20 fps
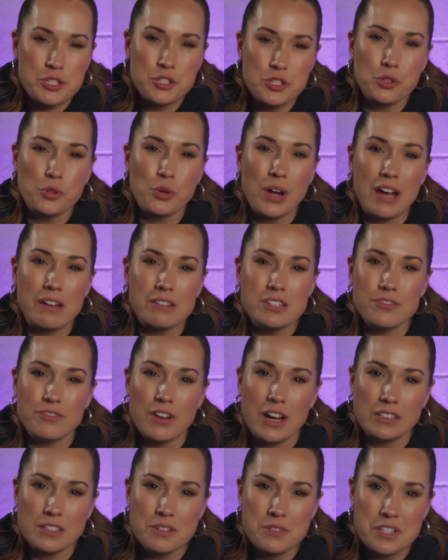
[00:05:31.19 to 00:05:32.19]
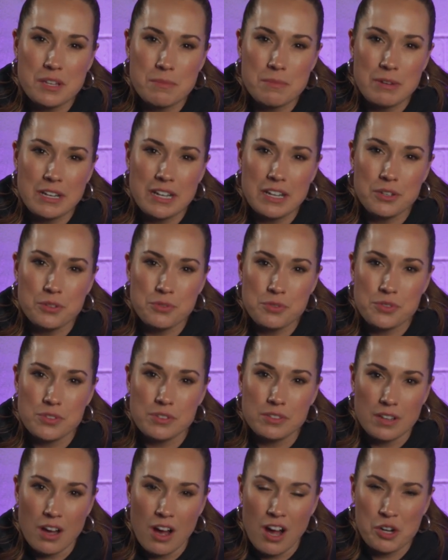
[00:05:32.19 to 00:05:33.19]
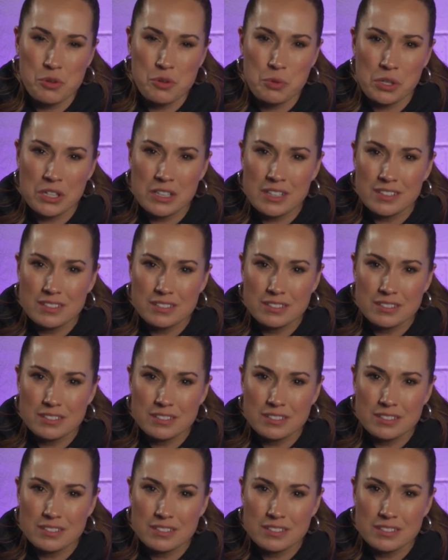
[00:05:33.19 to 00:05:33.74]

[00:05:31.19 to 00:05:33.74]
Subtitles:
do crowds follow somebody who's awkward?